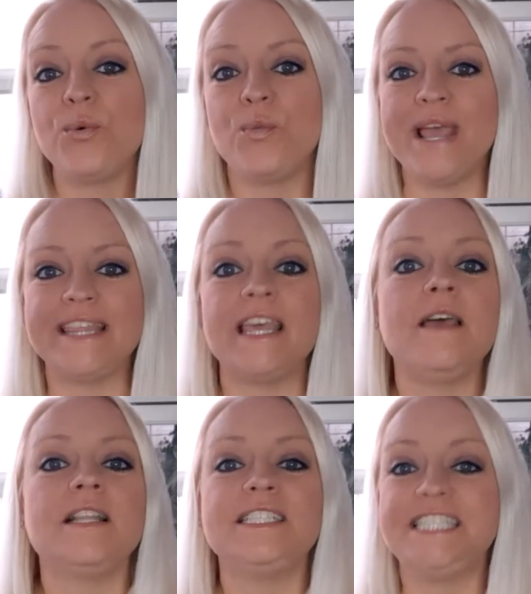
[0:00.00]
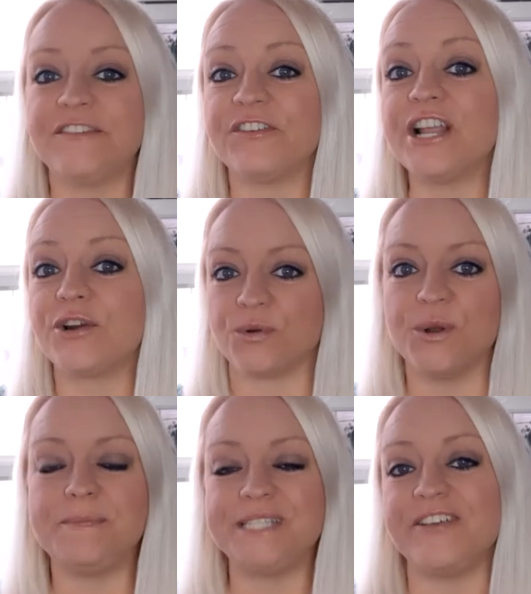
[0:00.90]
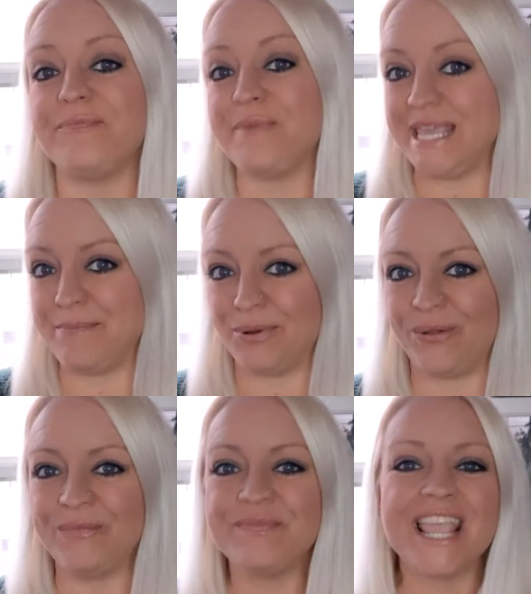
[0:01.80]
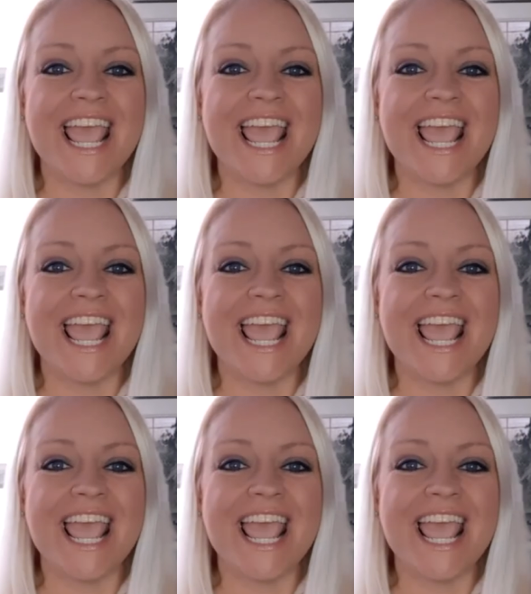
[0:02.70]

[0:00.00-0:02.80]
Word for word: with different groups of people.